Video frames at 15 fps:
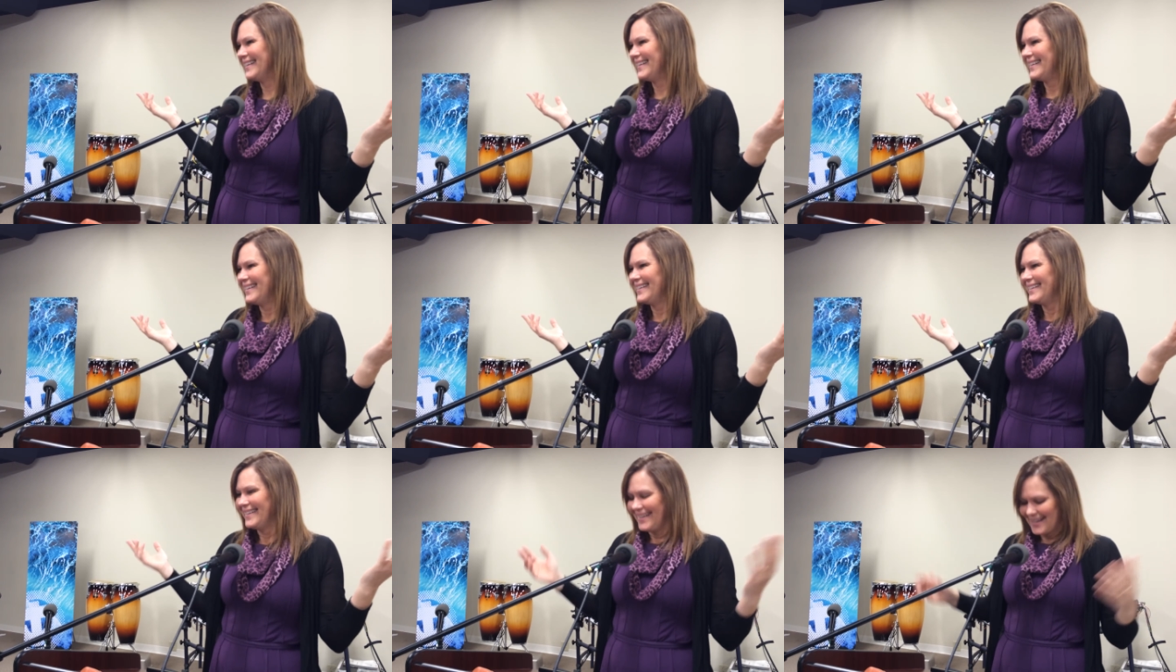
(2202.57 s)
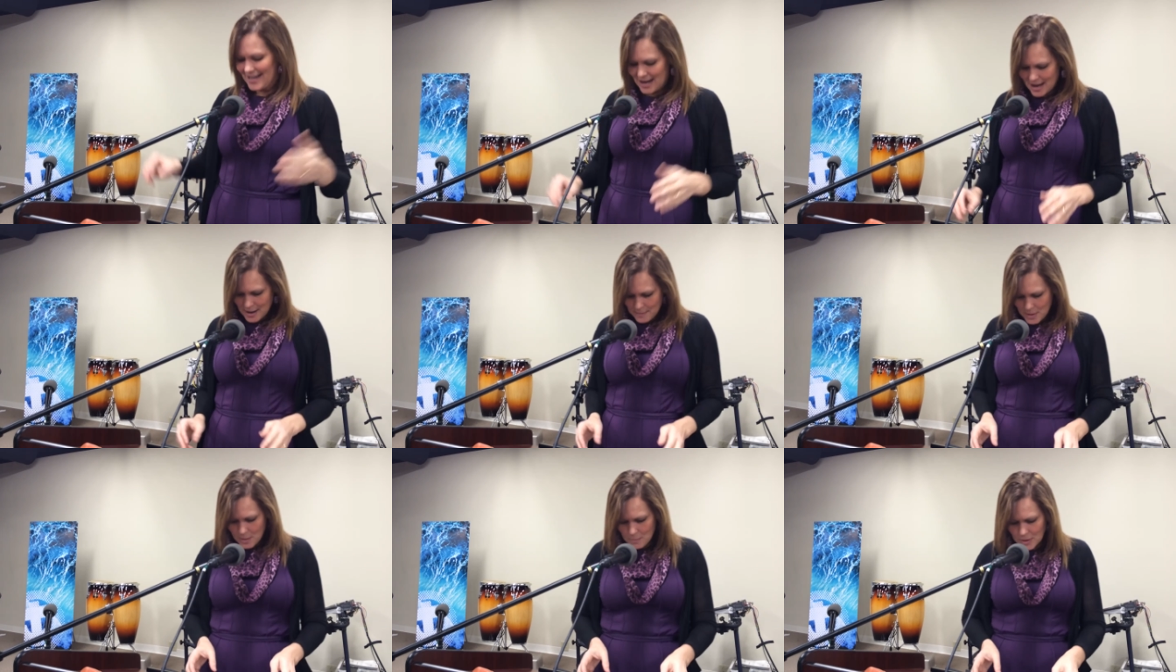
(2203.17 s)
Yeah.
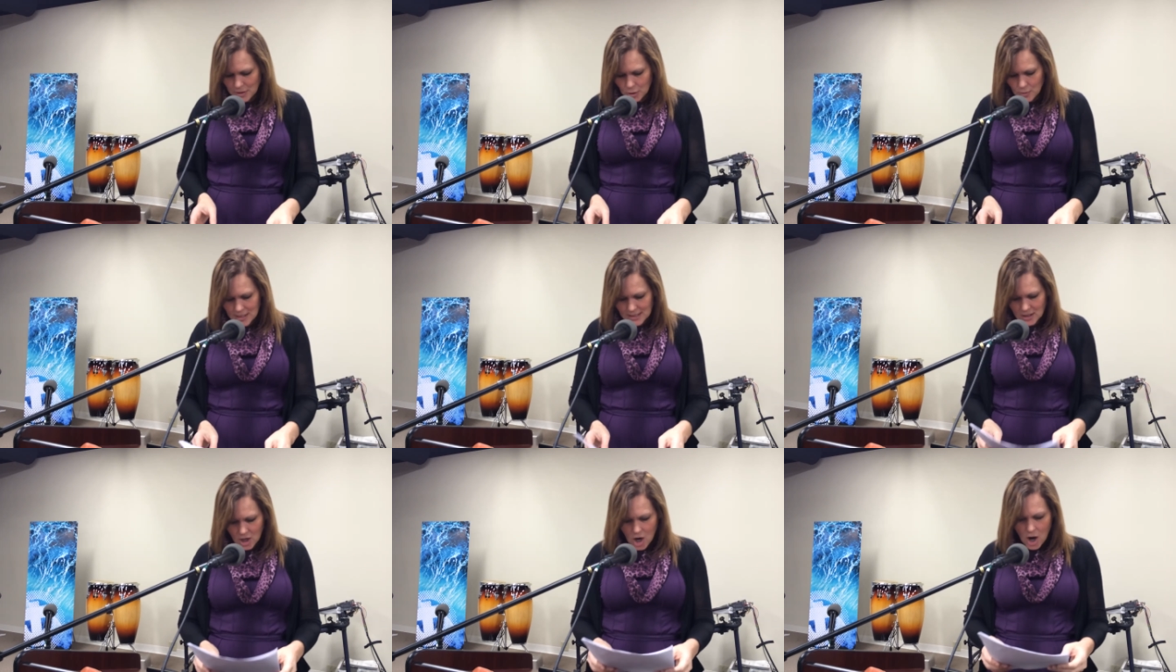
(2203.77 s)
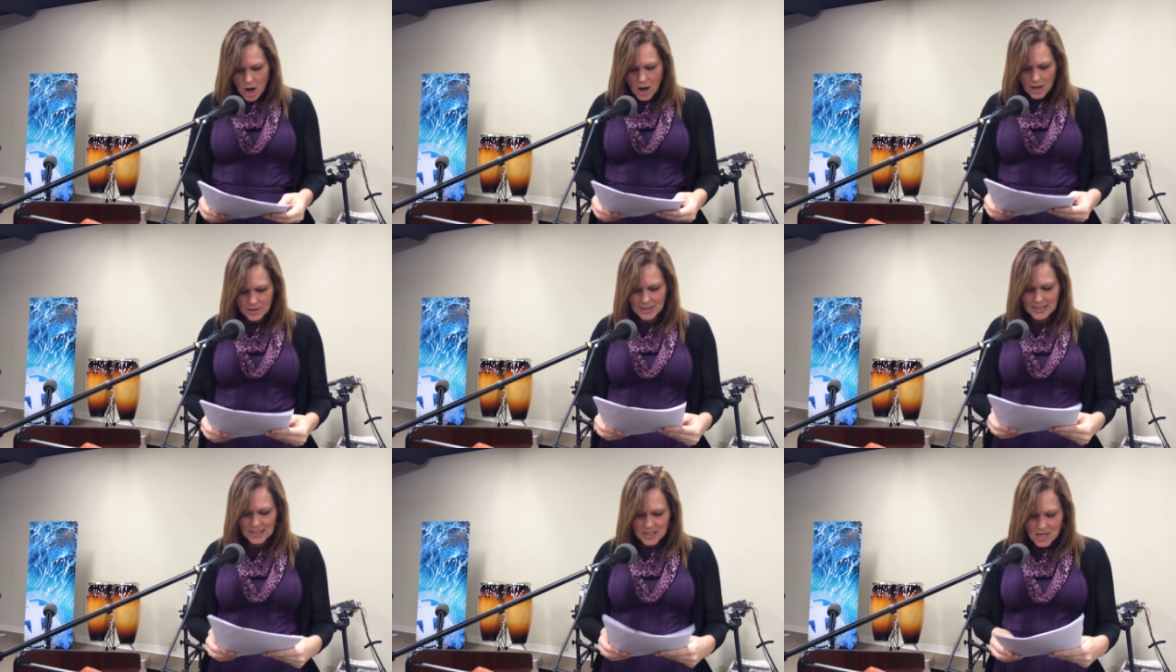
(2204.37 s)
Um, but there is a
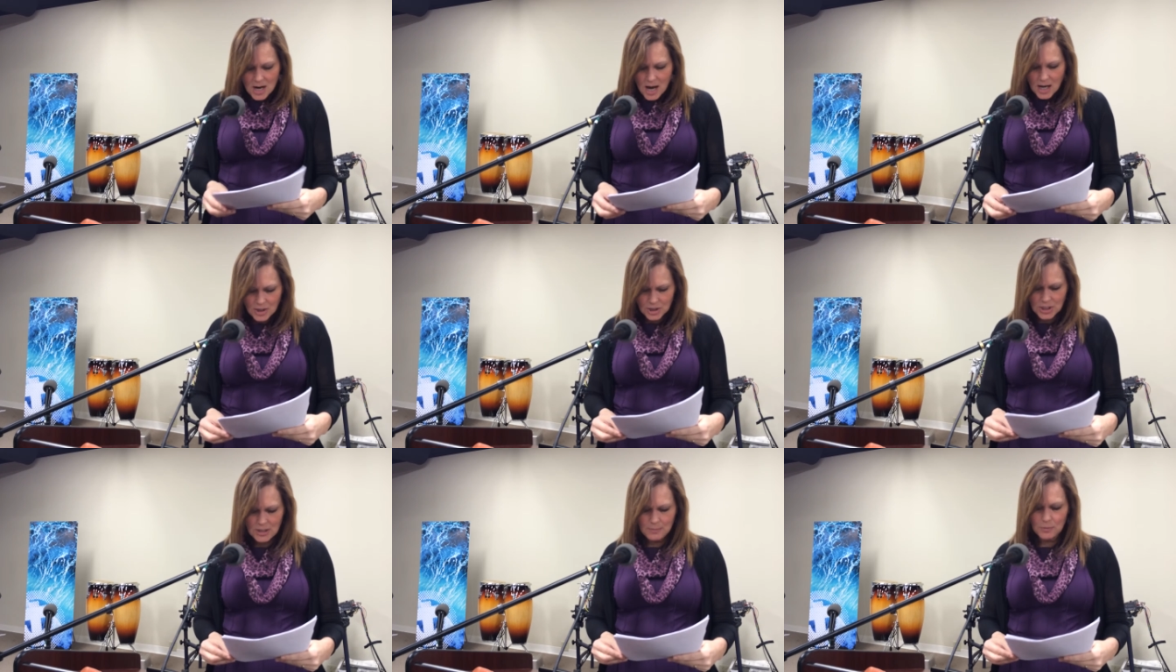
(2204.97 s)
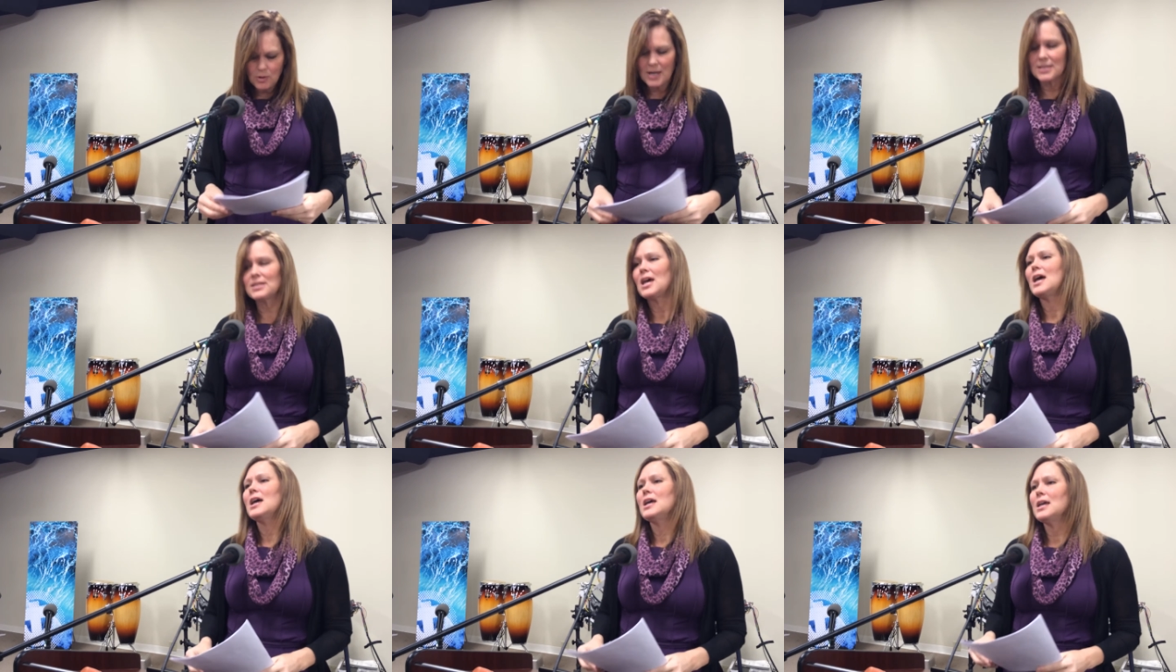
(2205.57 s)
cost. It's not cheap grace.